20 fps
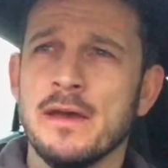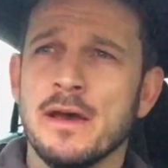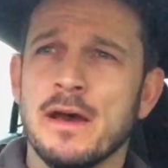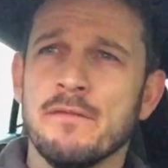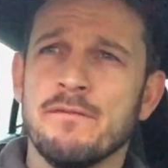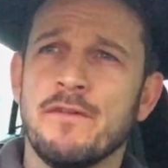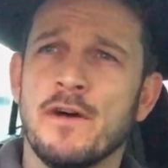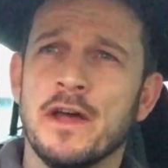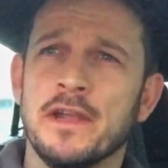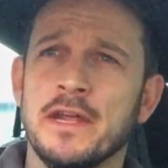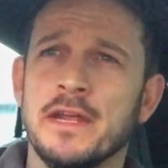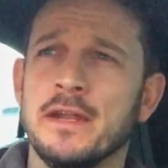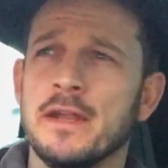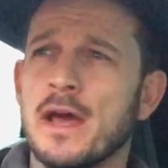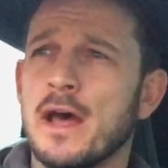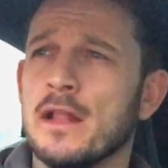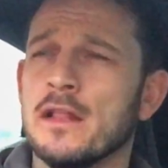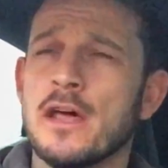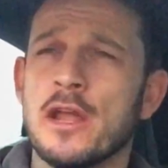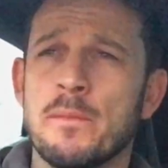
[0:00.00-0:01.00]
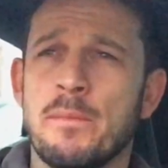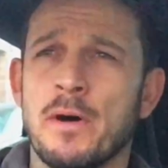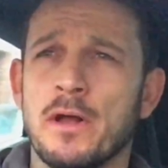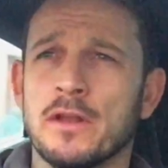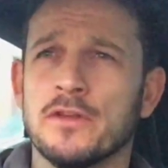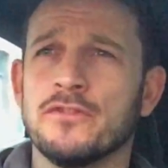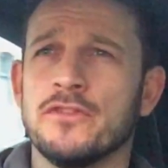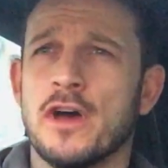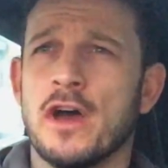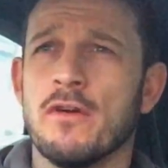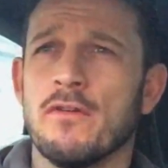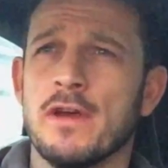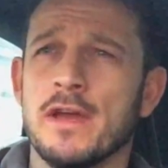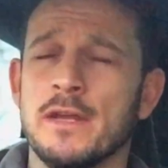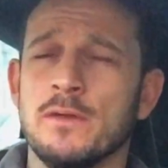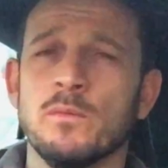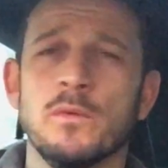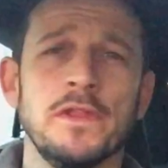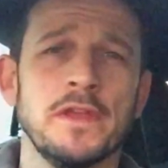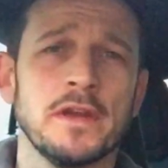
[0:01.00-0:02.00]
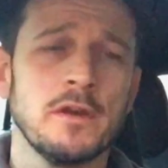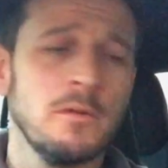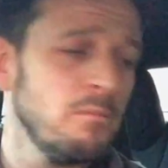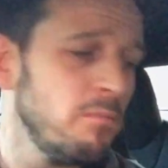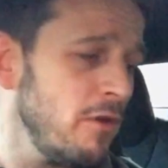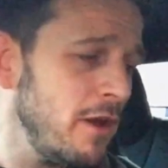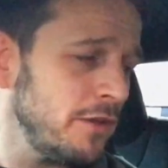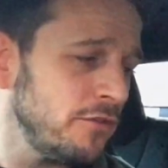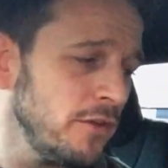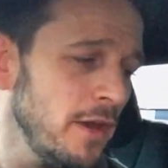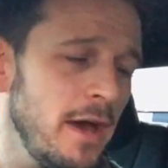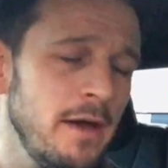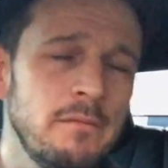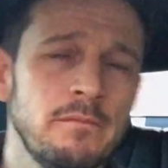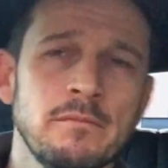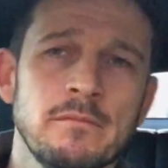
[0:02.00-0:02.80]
and finding a lot of polystyrene with a compressor,